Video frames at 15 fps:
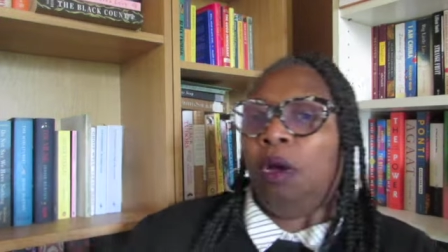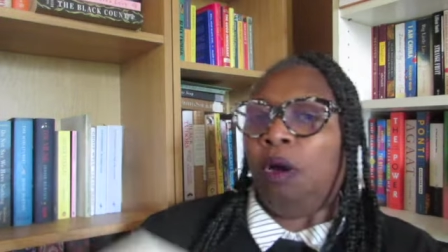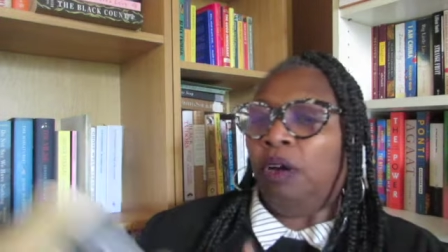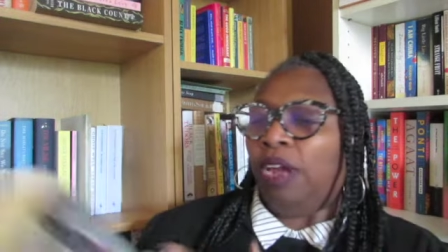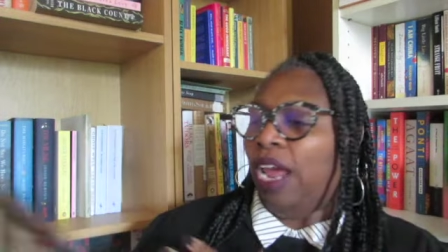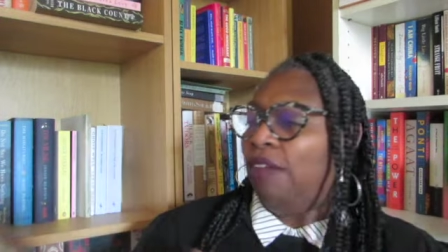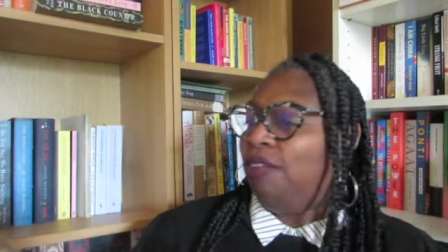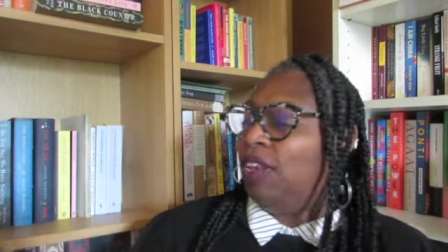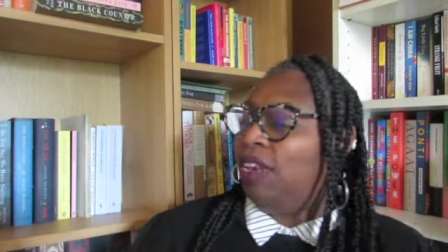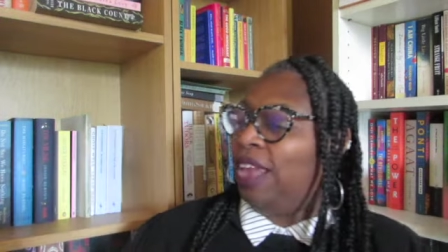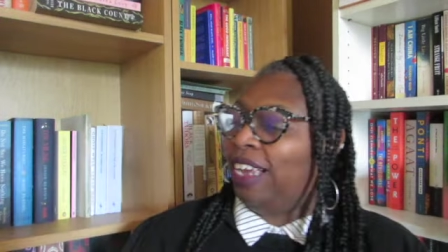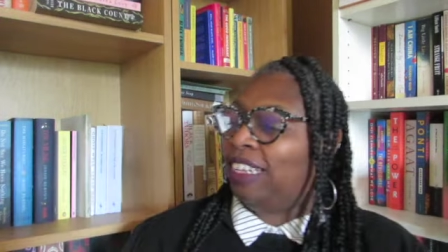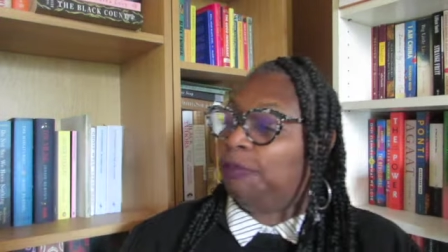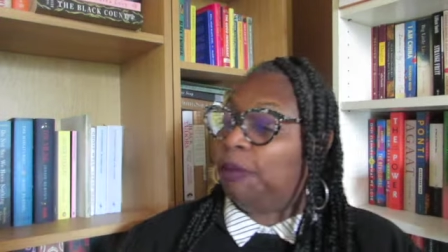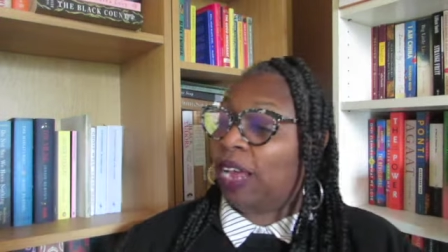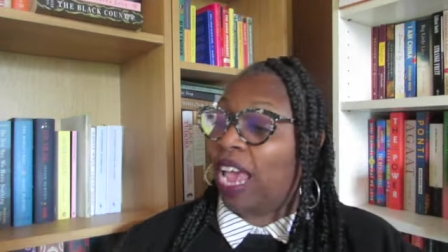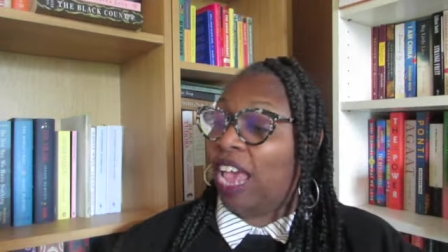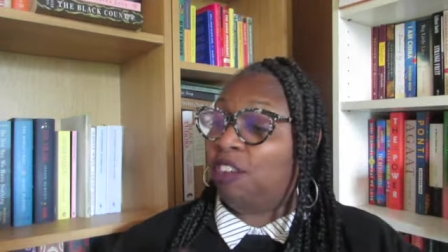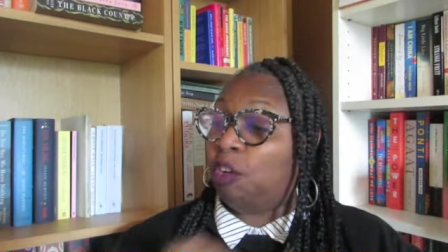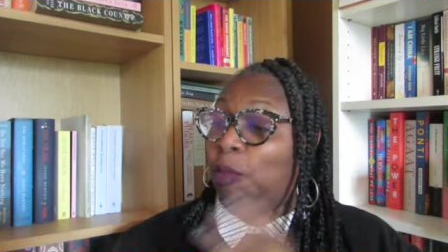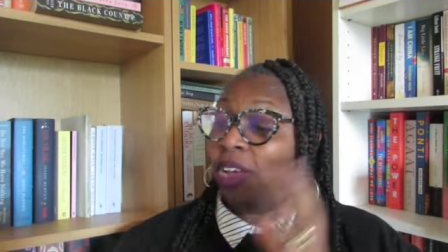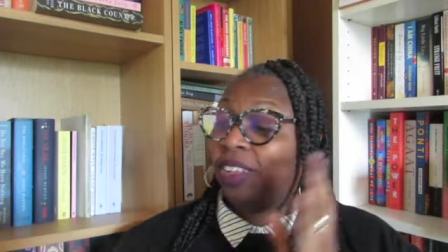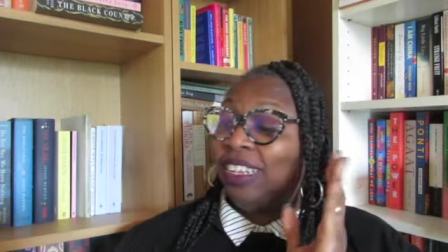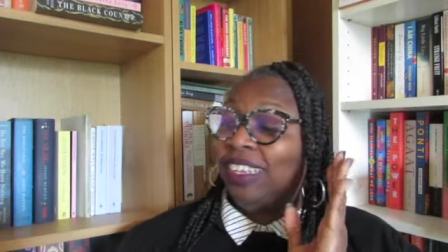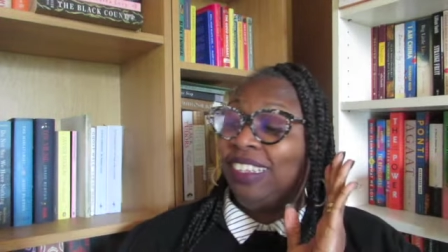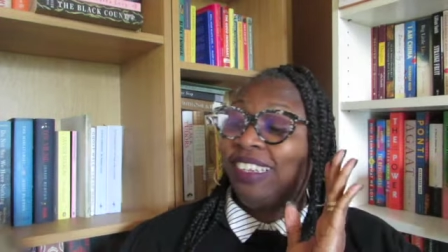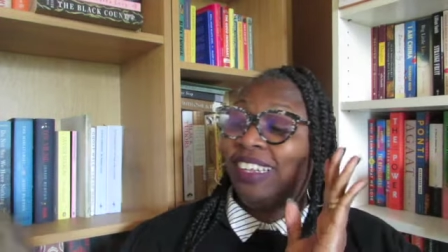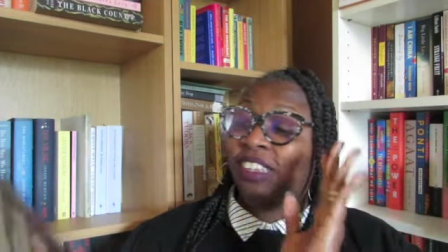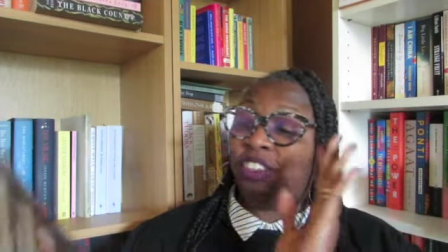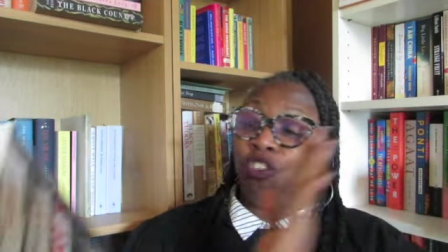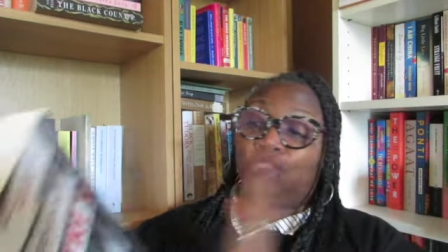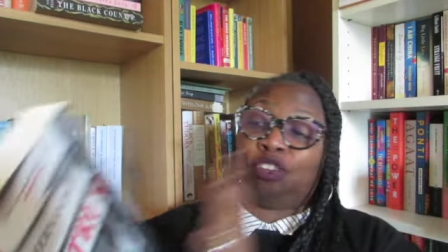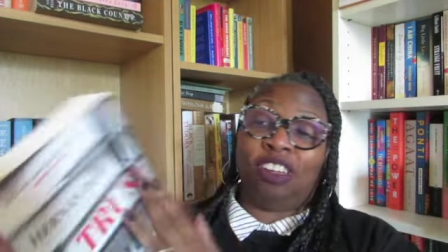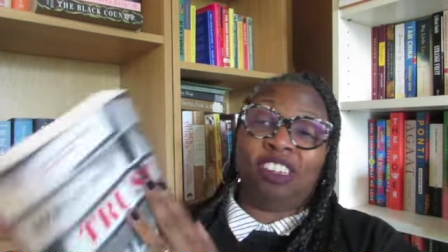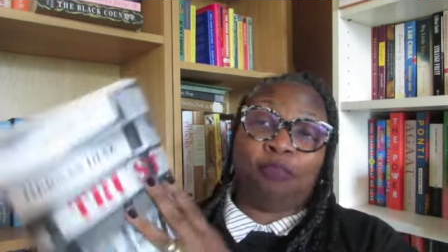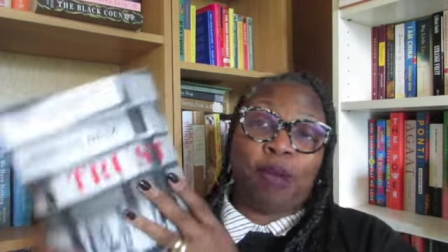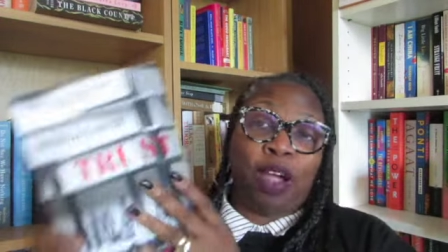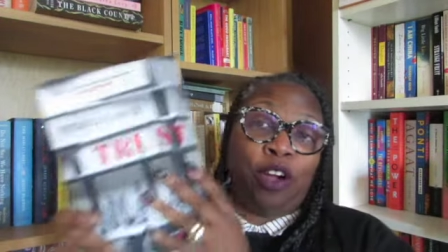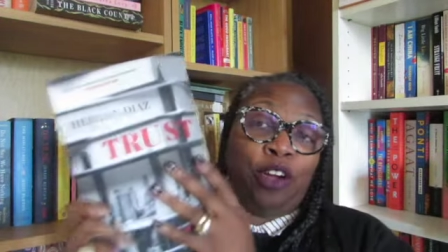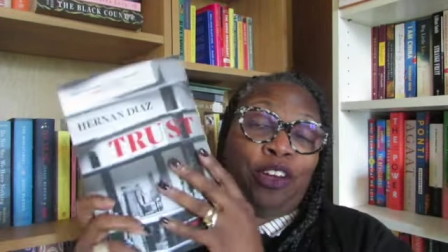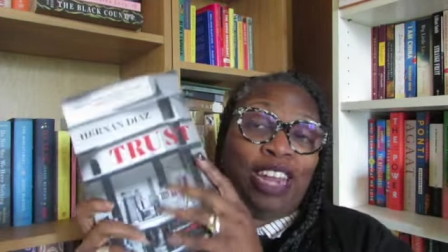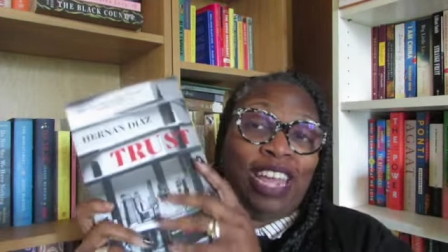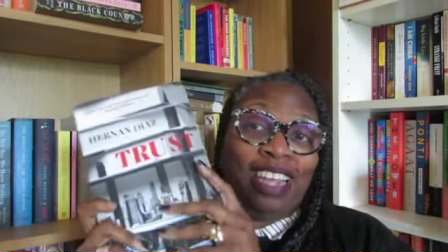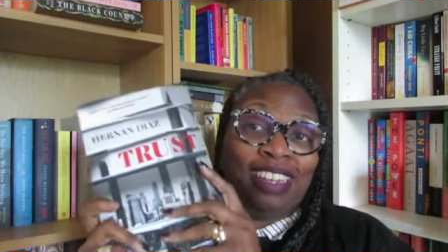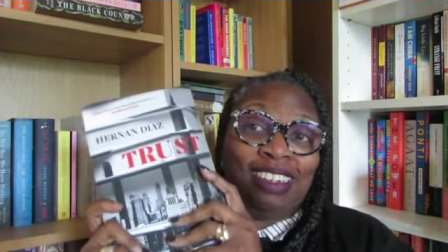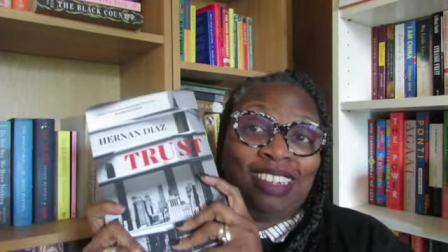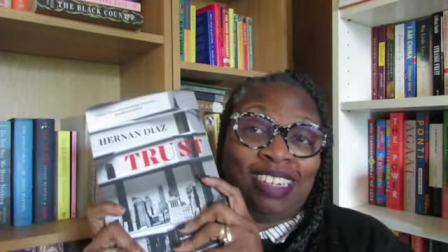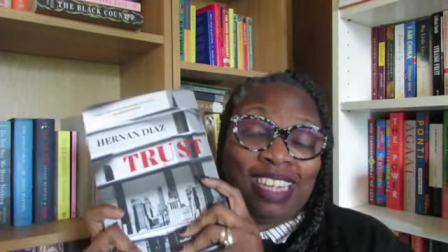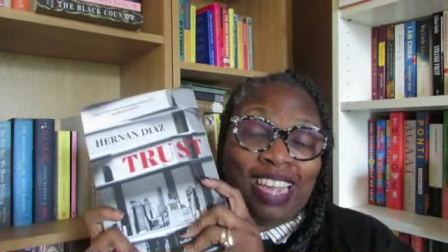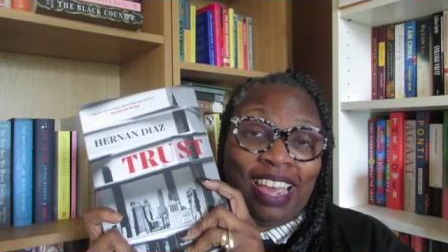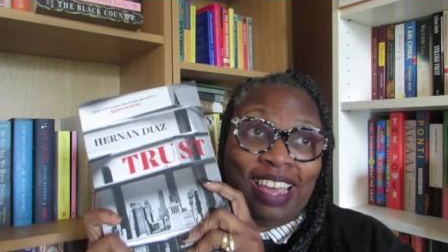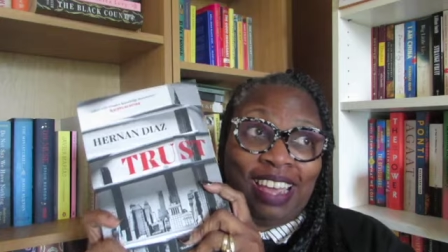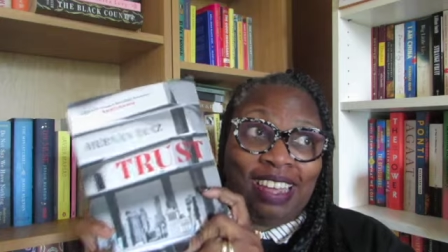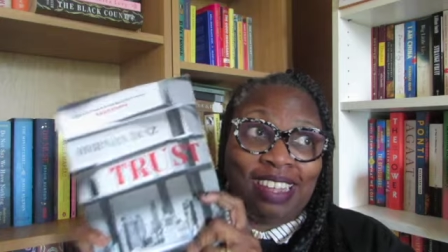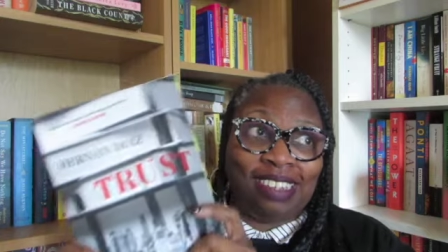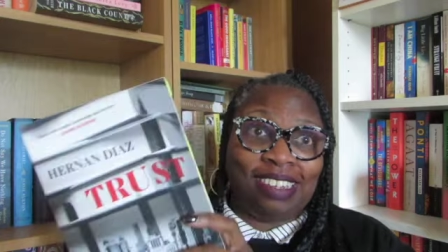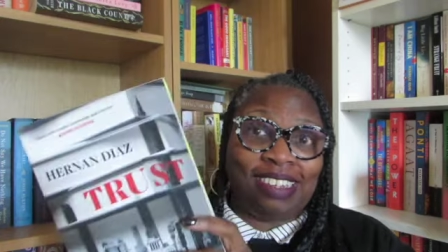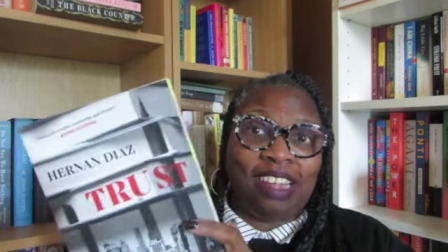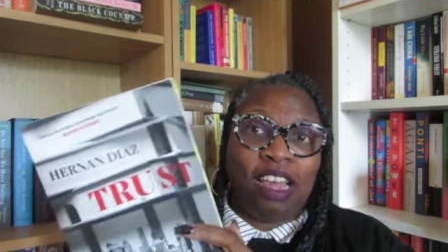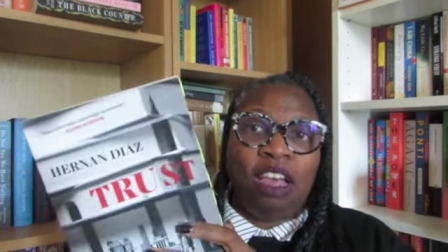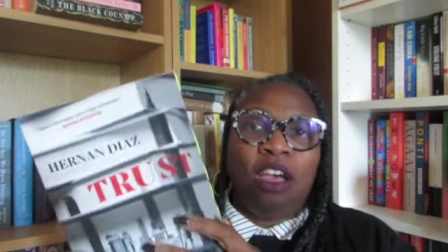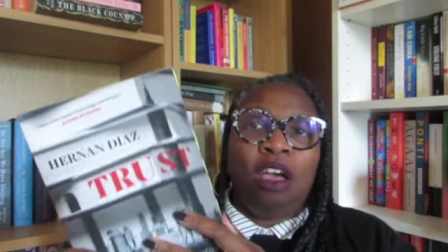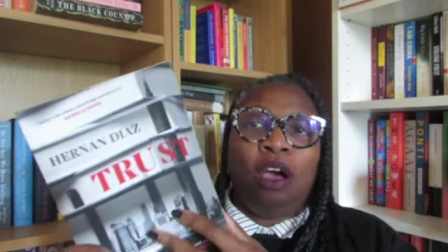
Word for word: Okay, the next book I have on my list is Trust by Hernan Diaz.